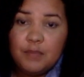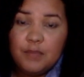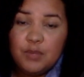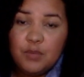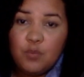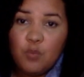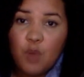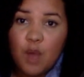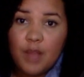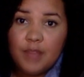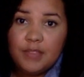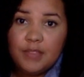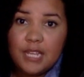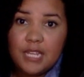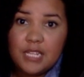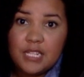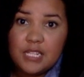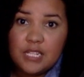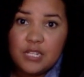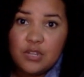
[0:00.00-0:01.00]
You want
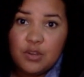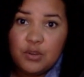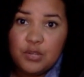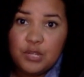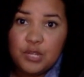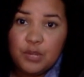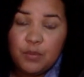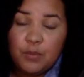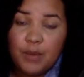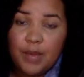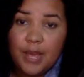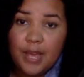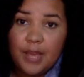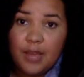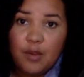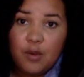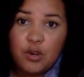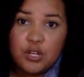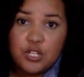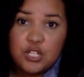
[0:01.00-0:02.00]
things to go your
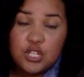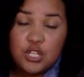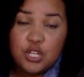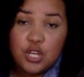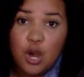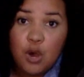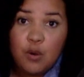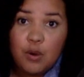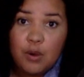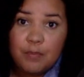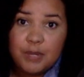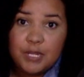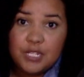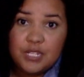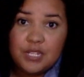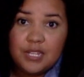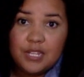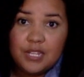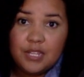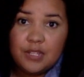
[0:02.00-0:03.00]
way or to go a
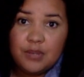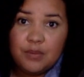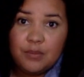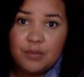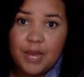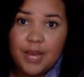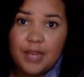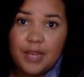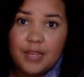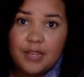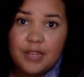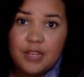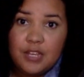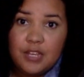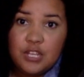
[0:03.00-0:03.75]
particular way.